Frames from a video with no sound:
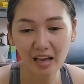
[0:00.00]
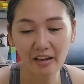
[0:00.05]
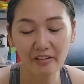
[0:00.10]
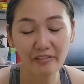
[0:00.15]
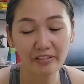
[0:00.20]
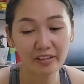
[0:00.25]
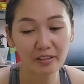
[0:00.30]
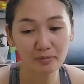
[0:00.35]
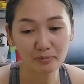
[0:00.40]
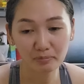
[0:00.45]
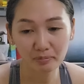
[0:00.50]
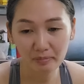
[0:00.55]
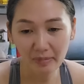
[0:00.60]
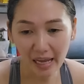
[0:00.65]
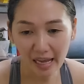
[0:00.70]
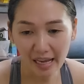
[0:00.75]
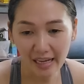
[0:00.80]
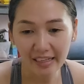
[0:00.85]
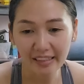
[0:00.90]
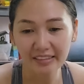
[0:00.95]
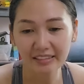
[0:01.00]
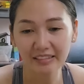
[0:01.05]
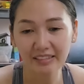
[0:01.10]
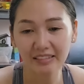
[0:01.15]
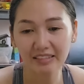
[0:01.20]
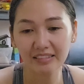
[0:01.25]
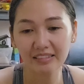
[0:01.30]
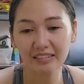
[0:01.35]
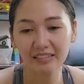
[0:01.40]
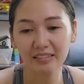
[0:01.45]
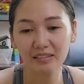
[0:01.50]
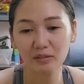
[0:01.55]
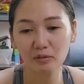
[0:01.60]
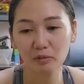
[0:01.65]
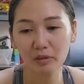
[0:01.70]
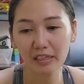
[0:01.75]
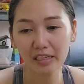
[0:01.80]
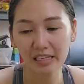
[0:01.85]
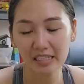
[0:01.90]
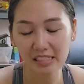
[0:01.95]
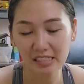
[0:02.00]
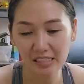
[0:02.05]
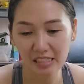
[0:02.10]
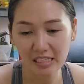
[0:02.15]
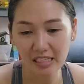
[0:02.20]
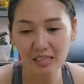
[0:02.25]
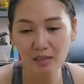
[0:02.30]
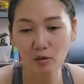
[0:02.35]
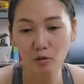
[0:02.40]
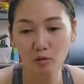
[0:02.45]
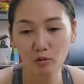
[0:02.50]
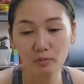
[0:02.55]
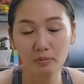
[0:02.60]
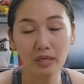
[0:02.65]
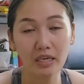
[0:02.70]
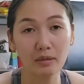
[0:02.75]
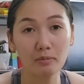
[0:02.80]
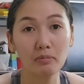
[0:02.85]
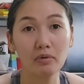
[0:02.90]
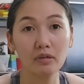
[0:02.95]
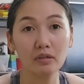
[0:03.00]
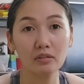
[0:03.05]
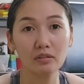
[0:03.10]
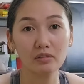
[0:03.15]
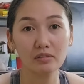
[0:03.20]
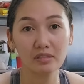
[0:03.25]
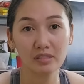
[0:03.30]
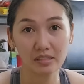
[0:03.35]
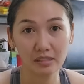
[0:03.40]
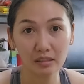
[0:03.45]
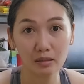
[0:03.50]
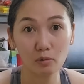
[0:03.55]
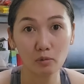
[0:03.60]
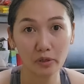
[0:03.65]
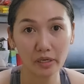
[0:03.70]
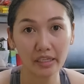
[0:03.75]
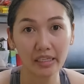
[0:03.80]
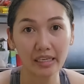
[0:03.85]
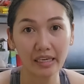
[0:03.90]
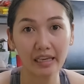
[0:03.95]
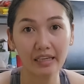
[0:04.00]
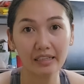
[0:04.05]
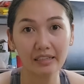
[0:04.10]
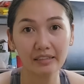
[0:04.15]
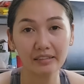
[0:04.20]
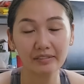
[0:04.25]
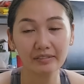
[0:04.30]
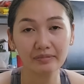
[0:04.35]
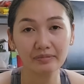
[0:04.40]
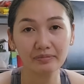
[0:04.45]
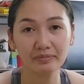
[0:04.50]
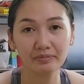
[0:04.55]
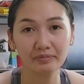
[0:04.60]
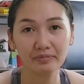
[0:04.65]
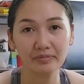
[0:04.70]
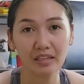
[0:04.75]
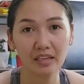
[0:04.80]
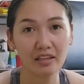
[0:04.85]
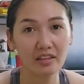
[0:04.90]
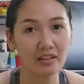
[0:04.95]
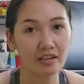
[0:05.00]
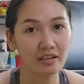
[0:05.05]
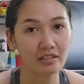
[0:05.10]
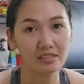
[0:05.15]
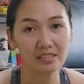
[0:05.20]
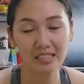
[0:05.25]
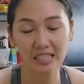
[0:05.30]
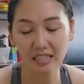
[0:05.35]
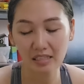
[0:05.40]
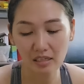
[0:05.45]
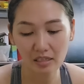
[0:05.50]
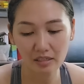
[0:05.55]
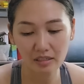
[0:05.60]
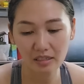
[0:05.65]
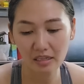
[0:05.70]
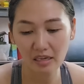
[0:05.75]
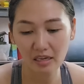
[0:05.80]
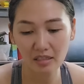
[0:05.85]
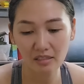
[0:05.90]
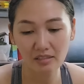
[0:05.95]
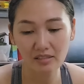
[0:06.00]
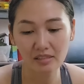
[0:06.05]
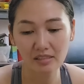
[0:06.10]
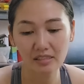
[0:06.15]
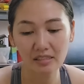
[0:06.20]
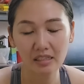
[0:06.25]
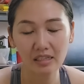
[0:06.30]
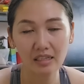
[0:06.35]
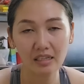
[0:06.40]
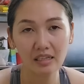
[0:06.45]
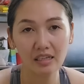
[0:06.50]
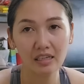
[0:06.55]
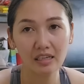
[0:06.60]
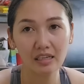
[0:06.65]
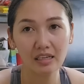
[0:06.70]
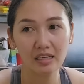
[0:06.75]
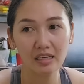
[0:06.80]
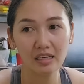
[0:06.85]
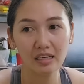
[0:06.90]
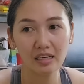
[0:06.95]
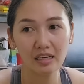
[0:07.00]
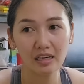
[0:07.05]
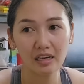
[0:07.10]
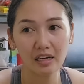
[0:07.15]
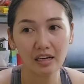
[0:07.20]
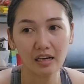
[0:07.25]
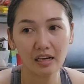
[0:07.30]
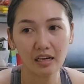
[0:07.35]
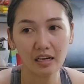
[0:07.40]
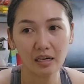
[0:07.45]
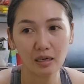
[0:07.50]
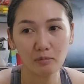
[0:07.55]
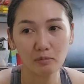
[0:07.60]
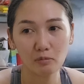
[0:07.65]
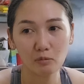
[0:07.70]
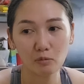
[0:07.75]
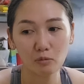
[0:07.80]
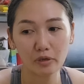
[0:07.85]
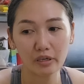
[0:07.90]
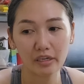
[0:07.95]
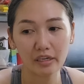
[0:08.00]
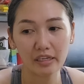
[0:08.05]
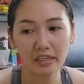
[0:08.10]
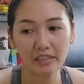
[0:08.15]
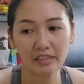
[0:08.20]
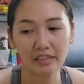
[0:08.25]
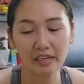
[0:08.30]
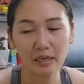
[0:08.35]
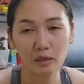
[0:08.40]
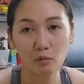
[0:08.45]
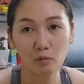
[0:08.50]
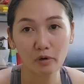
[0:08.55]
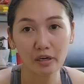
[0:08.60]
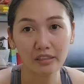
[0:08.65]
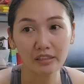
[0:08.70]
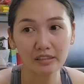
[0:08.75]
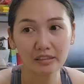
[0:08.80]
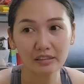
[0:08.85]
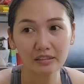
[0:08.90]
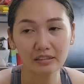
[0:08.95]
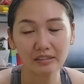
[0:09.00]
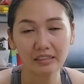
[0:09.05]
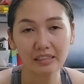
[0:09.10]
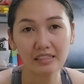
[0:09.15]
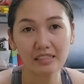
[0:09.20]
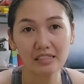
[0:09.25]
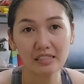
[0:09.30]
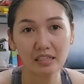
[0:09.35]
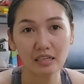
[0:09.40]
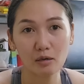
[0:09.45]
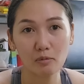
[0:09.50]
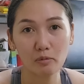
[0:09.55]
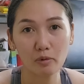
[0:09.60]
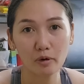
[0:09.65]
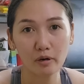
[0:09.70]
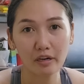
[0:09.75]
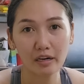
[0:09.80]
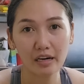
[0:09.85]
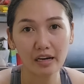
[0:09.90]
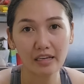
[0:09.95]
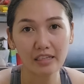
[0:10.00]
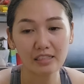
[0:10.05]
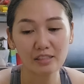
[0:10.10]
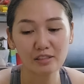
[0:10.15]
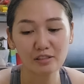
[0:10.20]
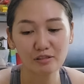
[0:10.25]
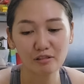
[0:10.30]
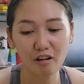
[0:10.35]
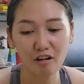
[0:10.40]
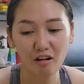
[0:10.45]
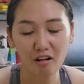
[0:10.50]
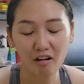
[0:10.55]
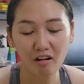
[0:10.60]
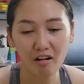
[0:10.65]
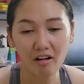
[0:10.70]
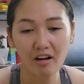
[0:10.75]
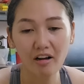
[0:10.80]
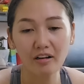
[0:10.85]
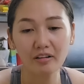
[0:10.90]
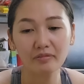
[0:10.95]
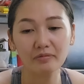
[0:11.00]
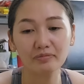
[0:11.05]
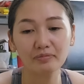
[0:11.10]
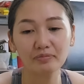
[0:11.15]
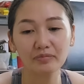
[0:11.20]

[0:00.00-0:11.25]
I felt bad when I see old people still working in their senior years. When I worked in Singapore, I saw